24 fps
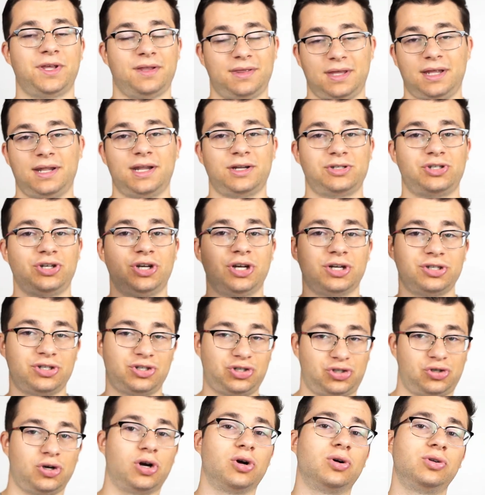and then that you're going to
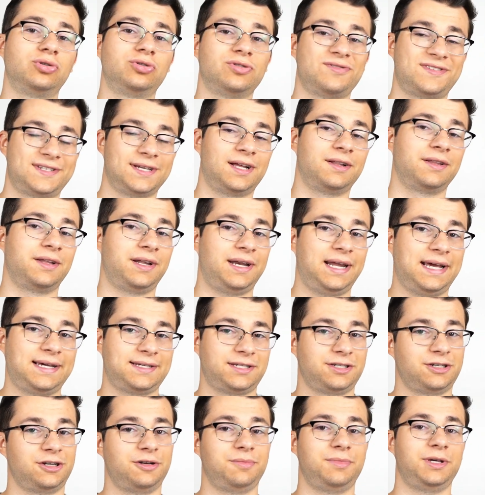struggle to sell the
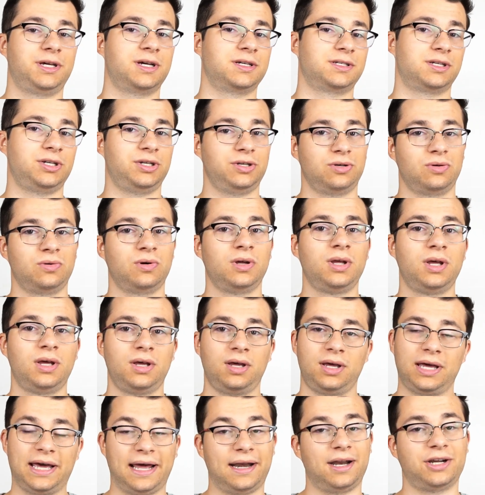next year because a new
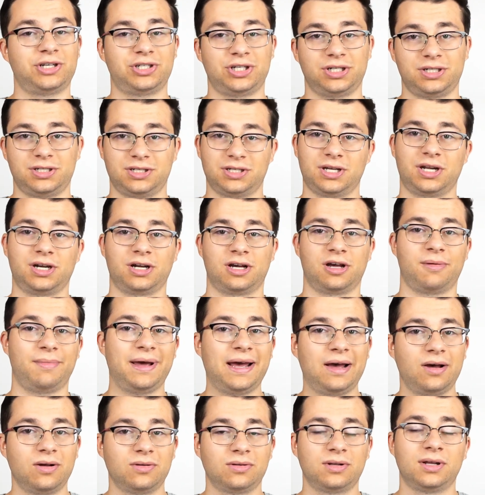edition is going to come
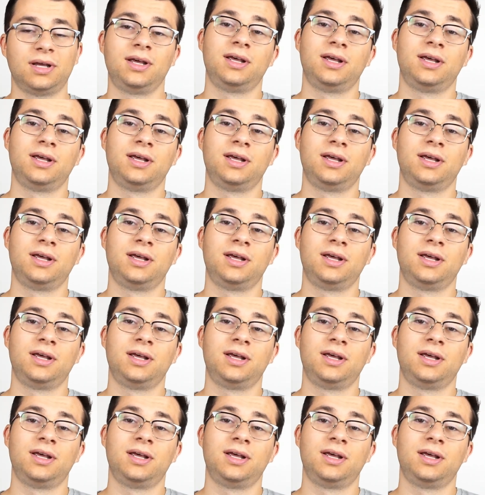out,